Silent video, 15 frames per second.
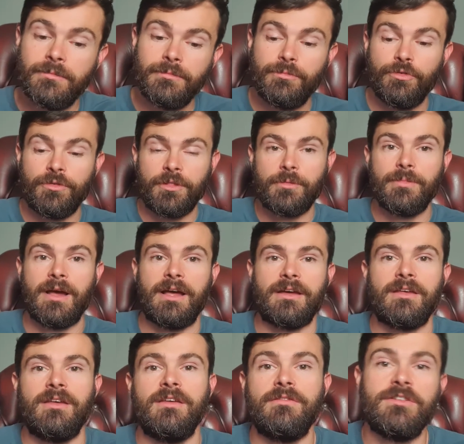run them back.
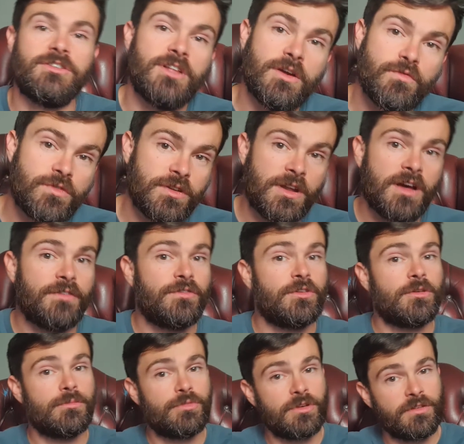Start running off, you
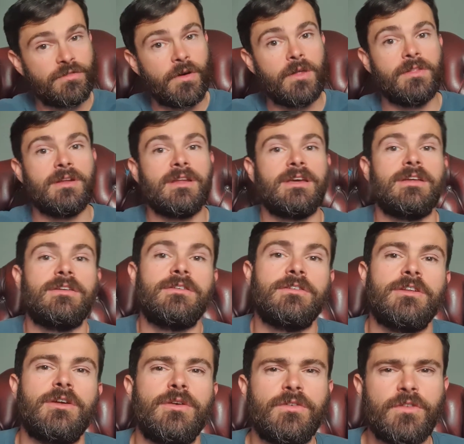can put your foot on the lead, and
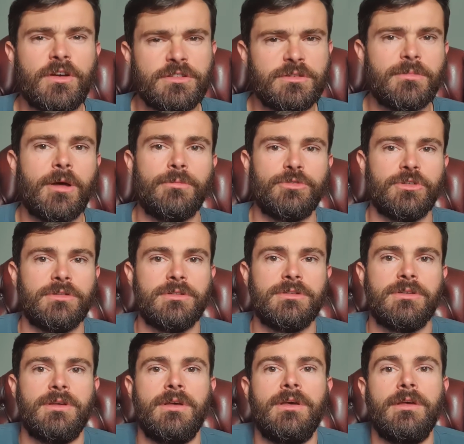you've got some options.
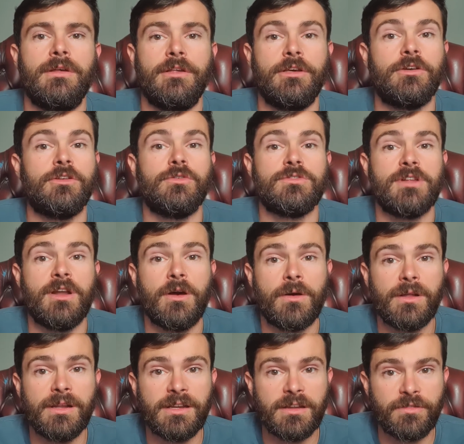You can use a longer
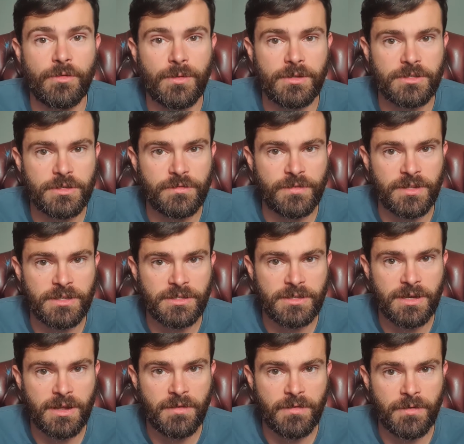lead if you want to for this
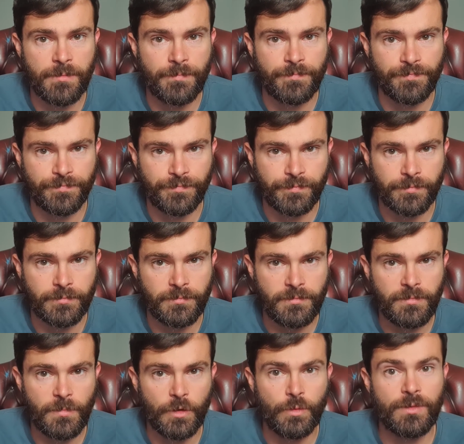scenario.
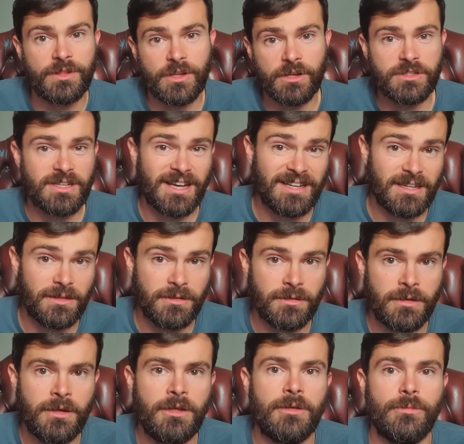With Dottie, I didn't.
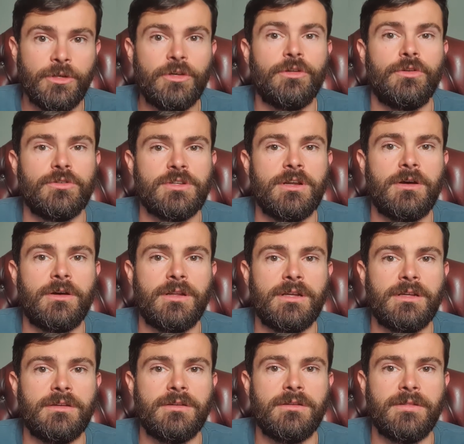You can use a longer lead,
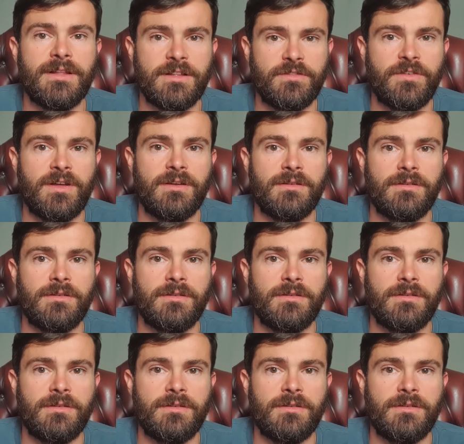and that's fine.